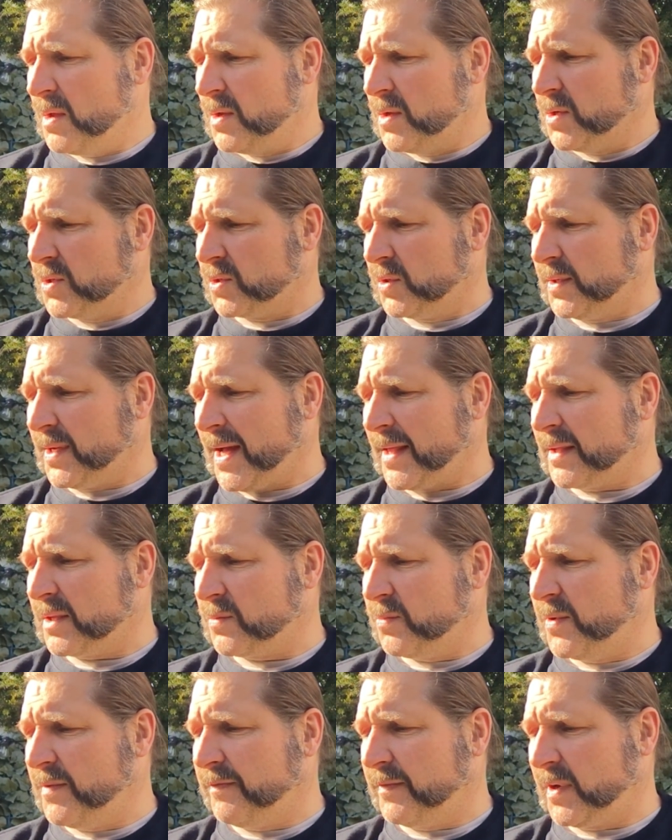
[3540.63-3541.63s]
So now
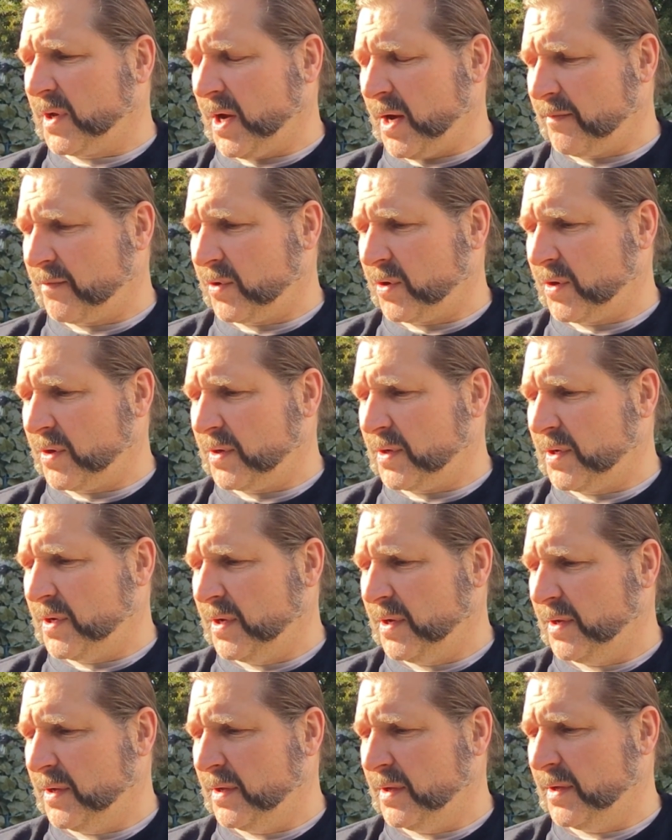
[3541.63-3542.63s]
that we've covered
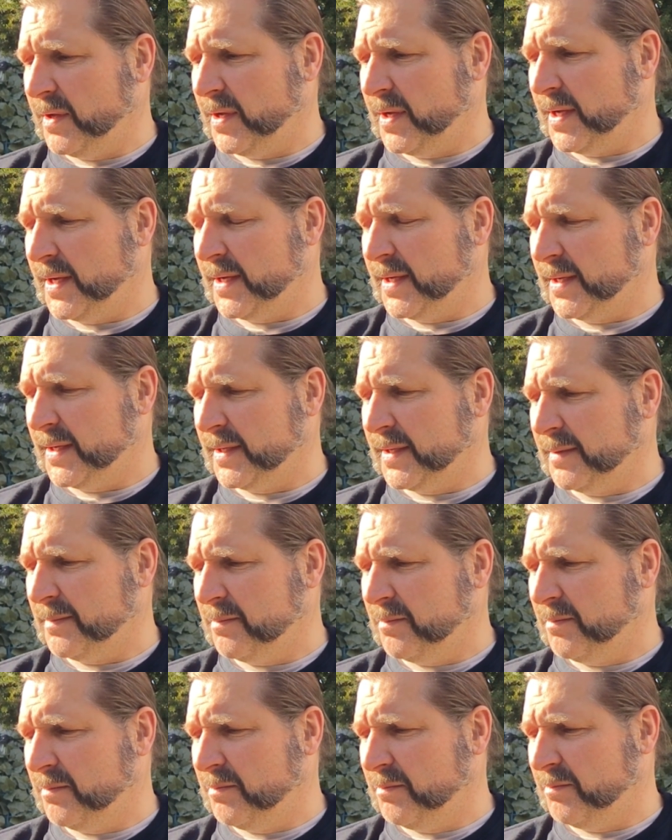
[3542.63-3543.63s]

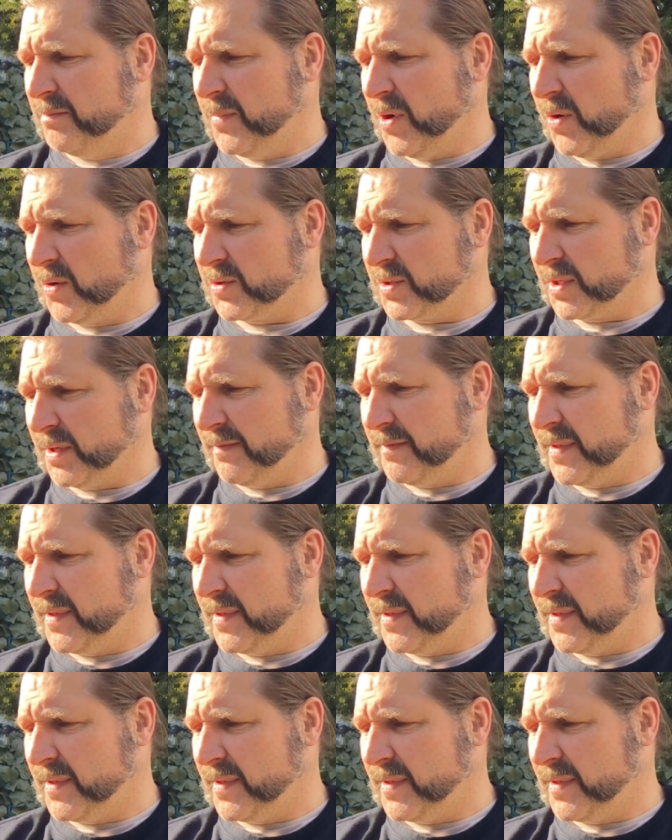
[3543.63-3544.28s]
most of